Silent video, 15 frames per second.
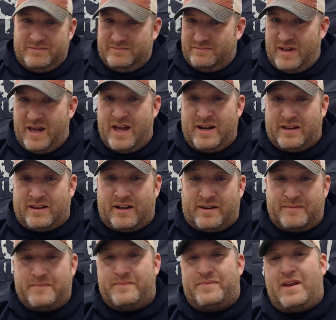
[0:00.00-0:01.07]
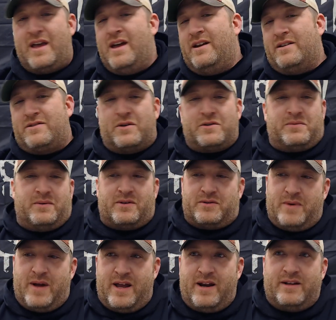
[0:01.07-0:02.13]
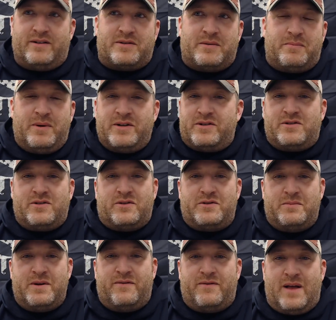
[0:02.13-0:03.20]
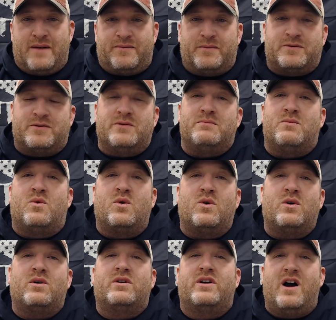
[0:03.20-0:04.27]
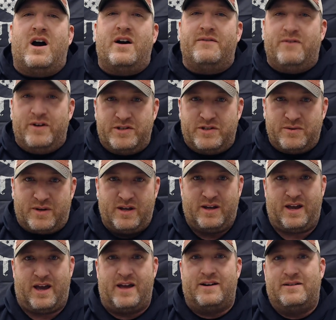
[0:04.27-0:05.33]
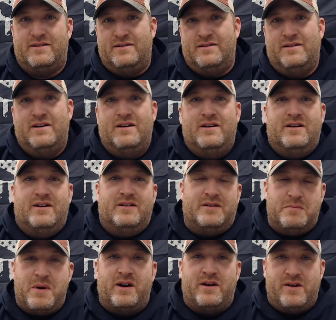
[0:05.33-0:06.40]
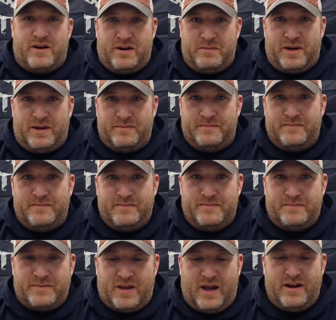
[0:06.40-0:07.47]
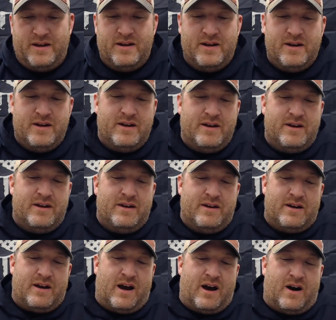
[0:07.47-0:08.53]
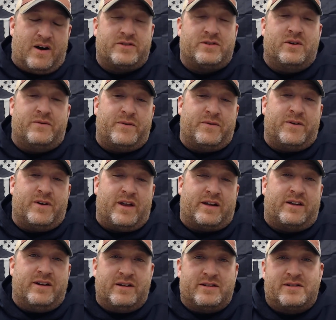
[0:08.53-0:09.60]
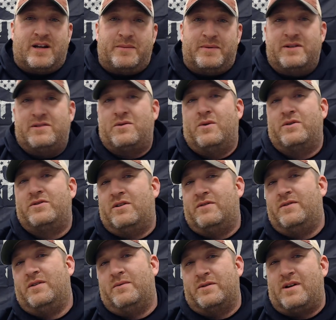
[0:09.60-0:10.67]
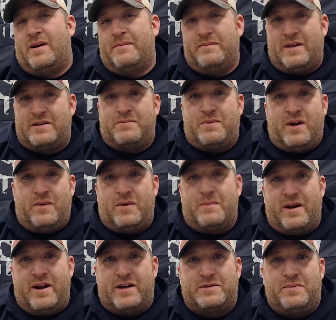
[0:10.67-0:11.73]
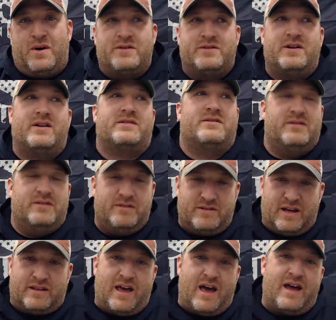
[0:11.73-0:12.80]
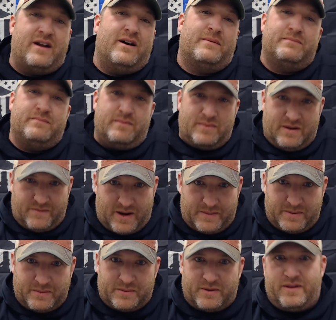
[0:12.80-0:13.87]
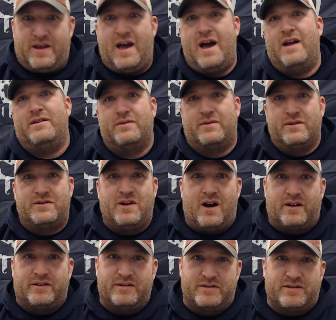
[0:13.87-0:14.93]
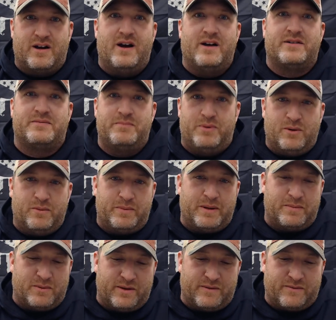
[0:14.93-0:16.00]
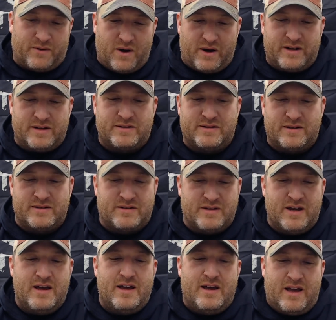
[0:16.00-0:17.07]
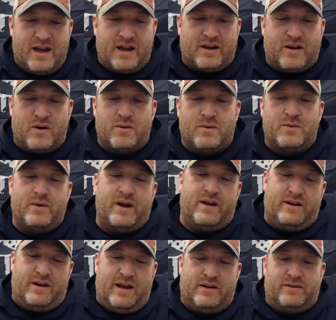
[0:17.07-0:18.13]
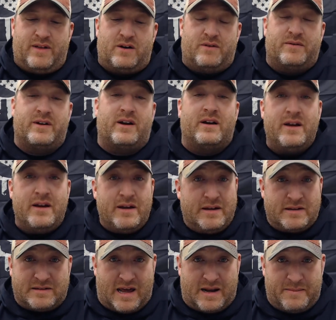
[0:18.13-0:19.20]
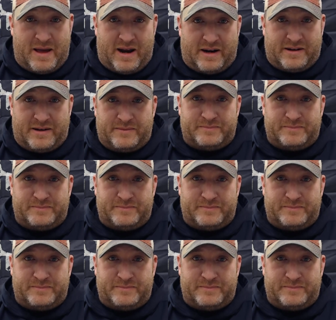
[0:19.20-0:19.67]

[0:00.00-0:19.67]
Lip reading: anything. Any social media. There's Reddit. There's a bunch of social media platforms. The more coverage you can get, the better you're going to be, okay? Also, if you feel like you need to set up a Discord server, which that's probably one of my next projects, set that up, invite people to that. You can talk, discuss, pull people in for audiences, and go and handle that over there. It's not a bad idea.